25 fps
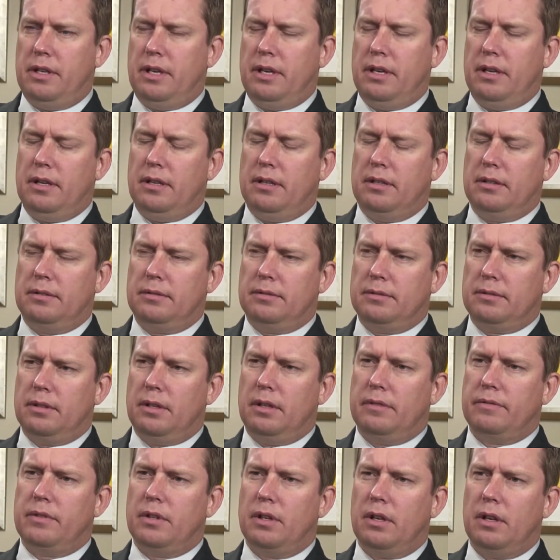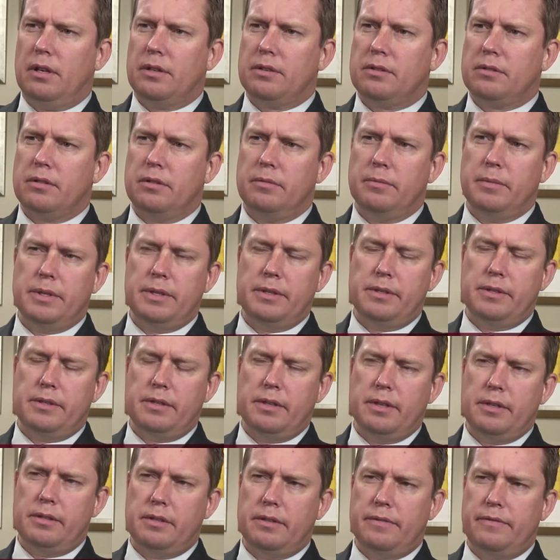of colostrum
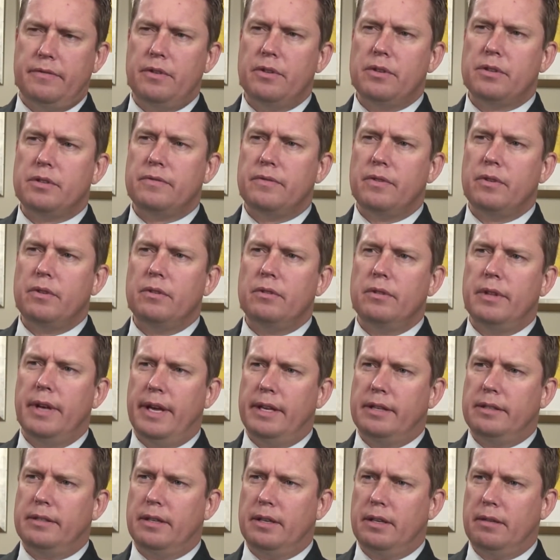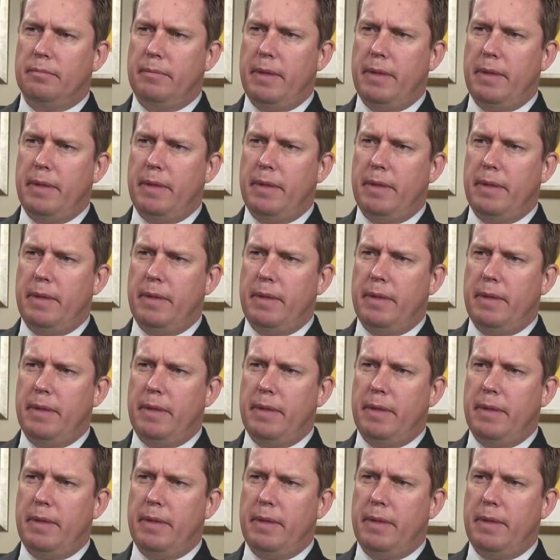is the first food that